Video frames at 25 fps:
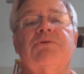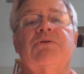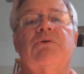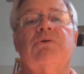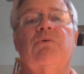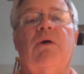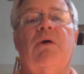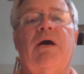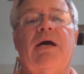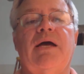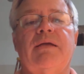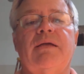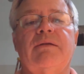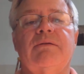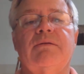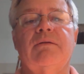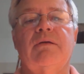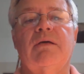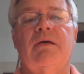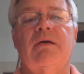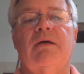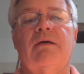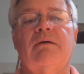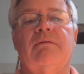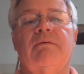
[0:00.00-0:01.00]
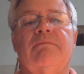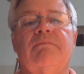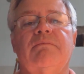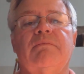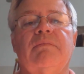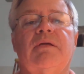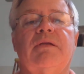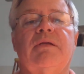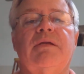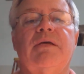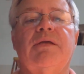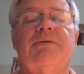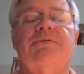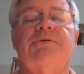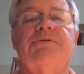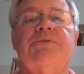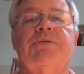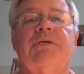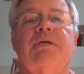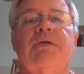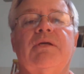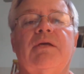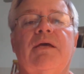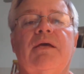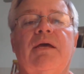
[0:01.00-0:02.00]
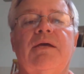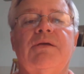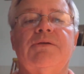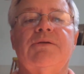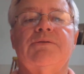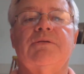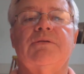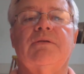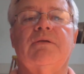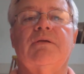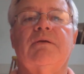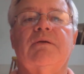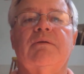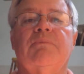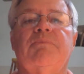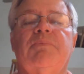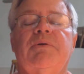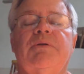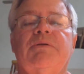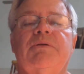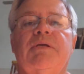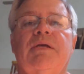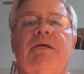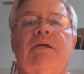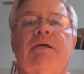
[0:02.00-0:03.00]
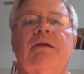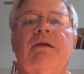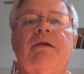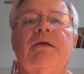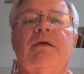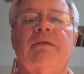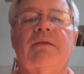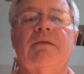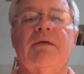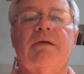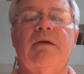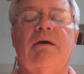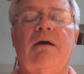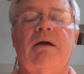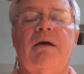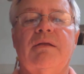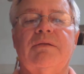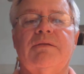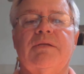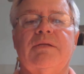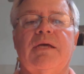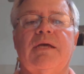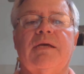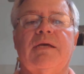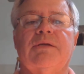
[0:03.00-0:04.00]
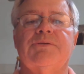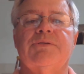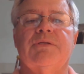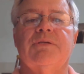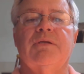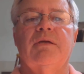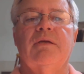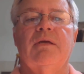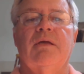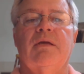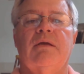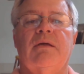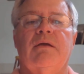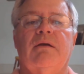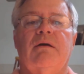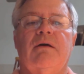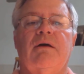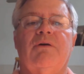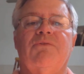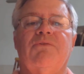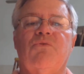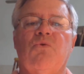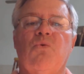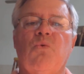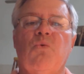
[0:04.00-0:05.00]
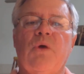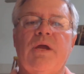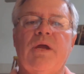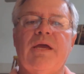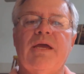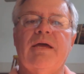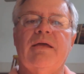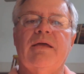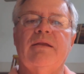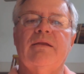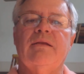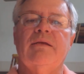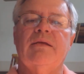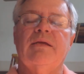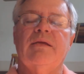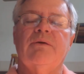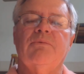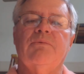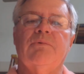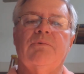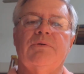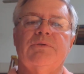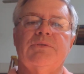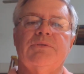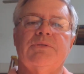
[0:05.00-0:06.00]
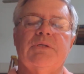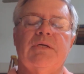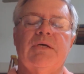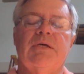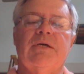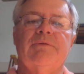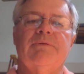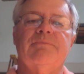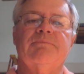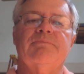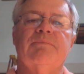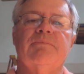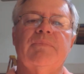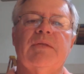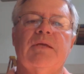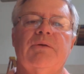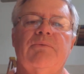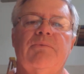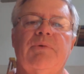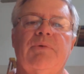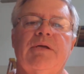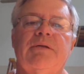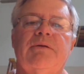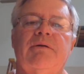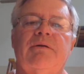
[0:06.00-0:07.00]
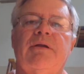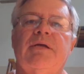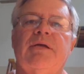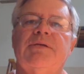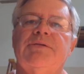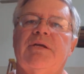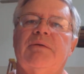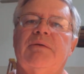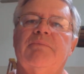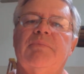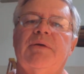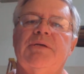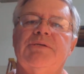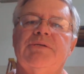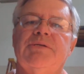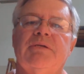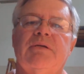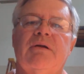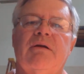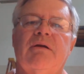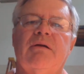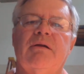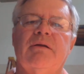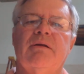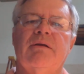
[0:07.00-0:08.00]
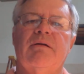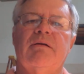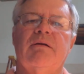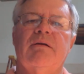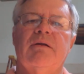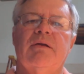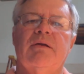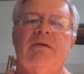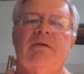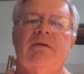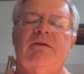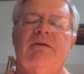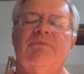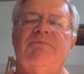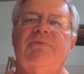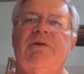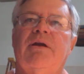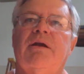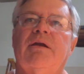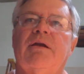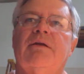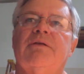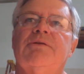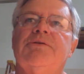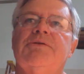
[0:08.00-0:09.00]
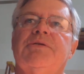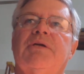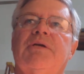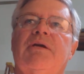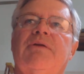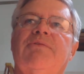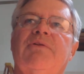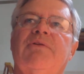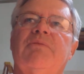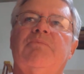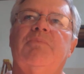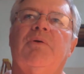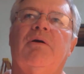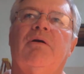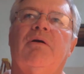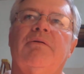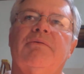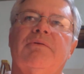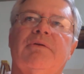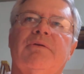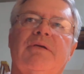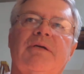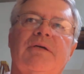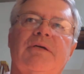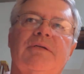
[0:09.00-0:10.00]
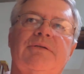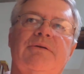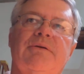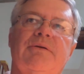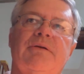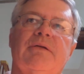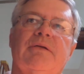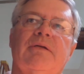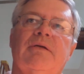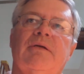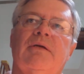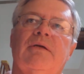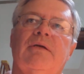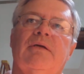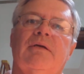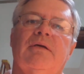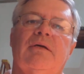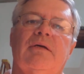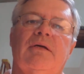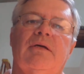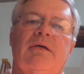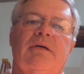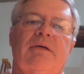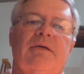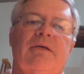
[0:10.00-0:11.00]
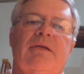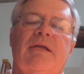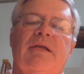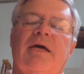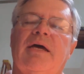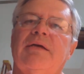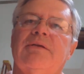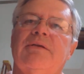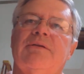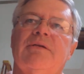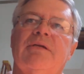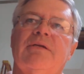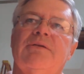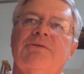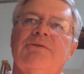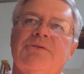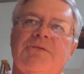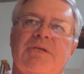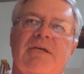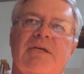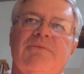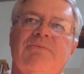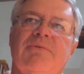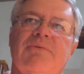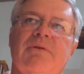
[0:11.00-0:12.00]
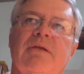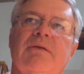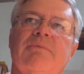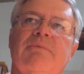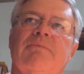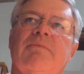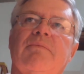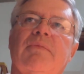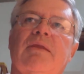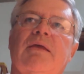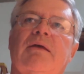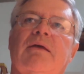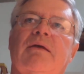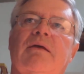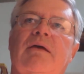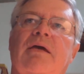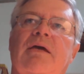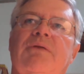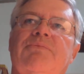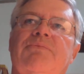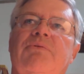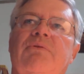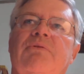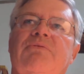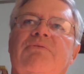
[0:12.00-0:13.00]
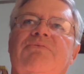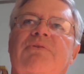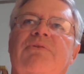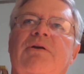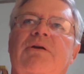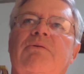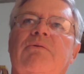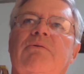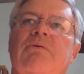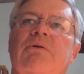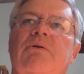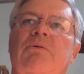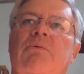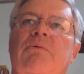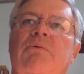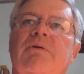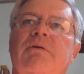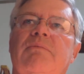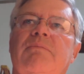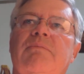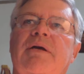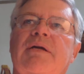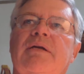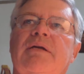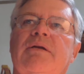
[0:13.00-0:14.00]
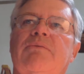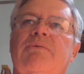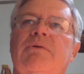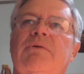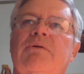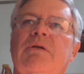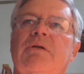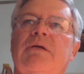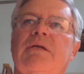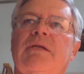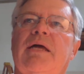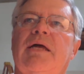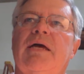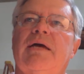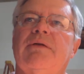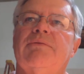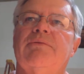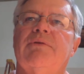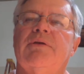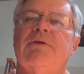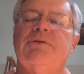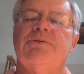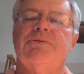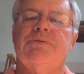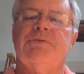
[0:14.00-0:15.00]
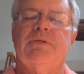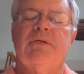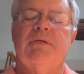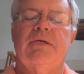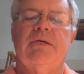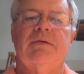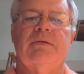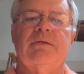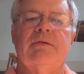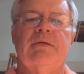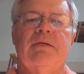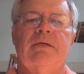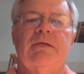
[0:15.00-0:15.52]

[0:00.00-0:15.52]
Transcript: was quite an interesting case, particularly in the context of when it was rendered, as I mentioned earlier, a very conservative part of the country in 1970. And for the federal court to make a ruling like this